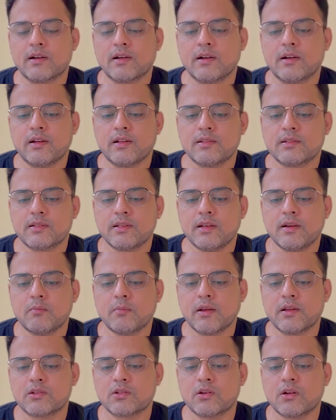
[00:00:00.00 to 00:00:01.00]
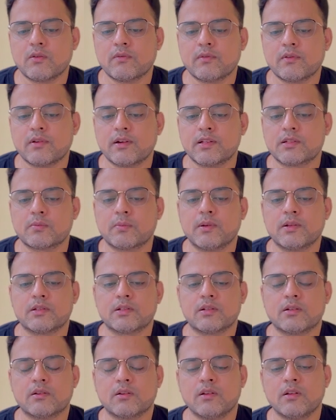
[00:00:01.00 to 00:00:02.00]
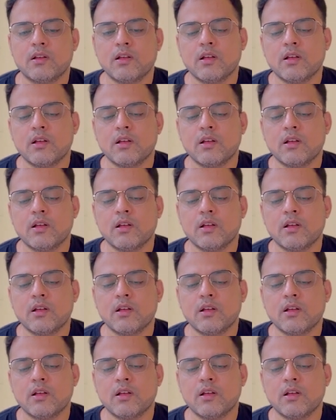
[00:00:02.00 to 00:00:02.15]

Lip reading: tendency and measure of dispersion.